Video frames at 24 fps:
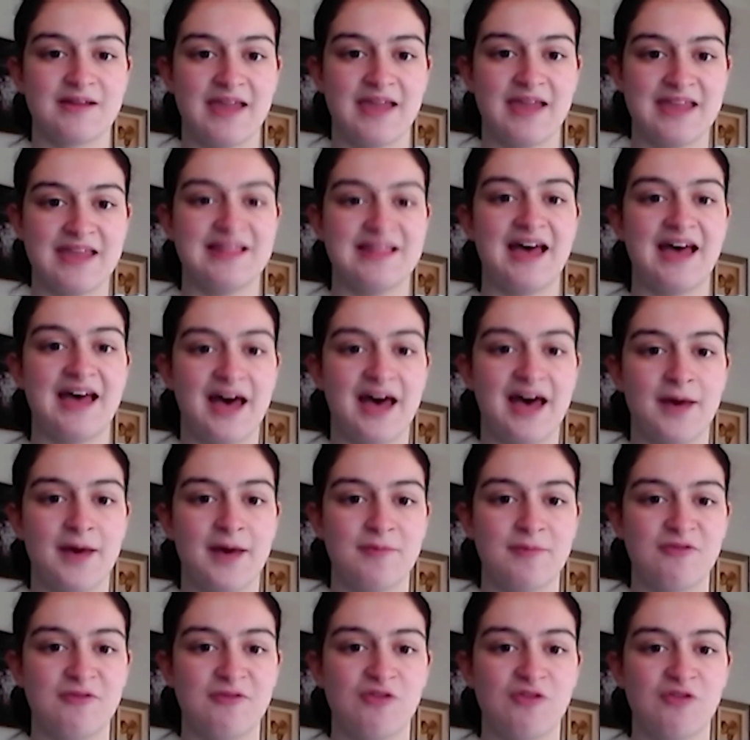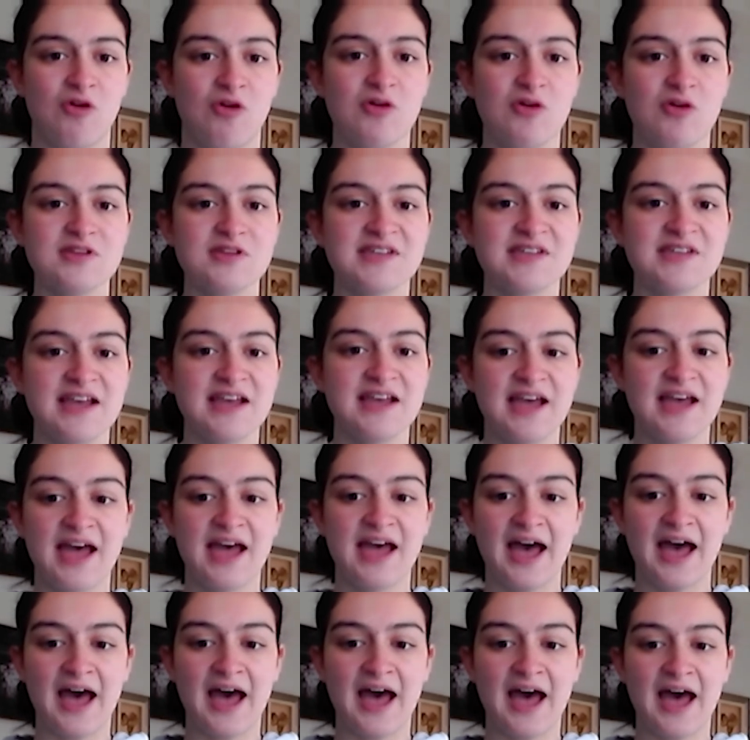in the hub of course
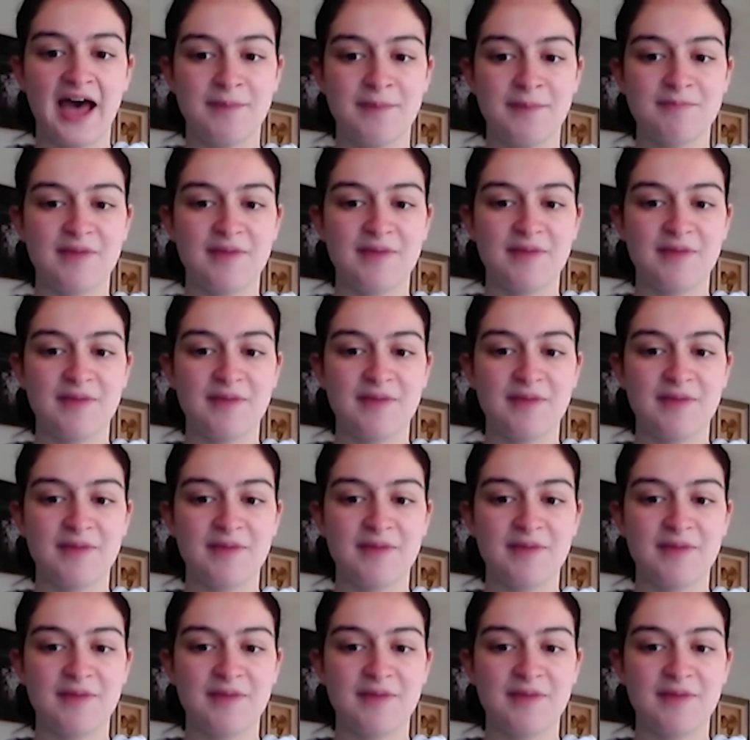um